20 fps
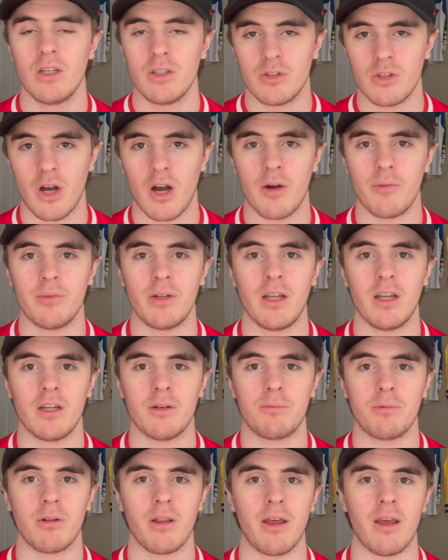
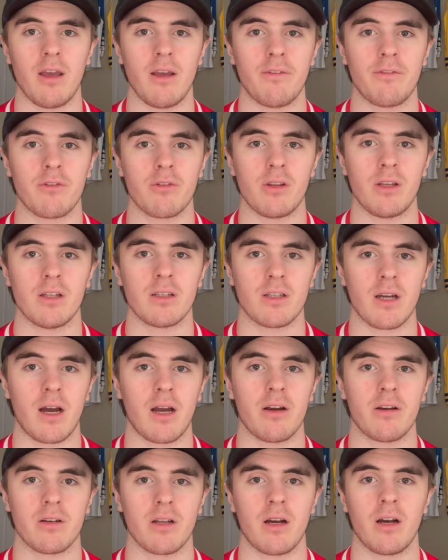dominated play for the
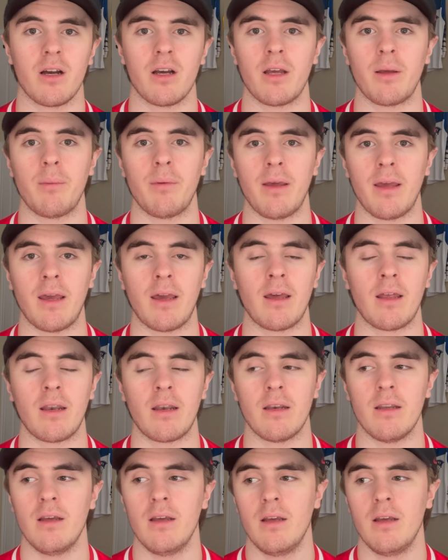entire time. And,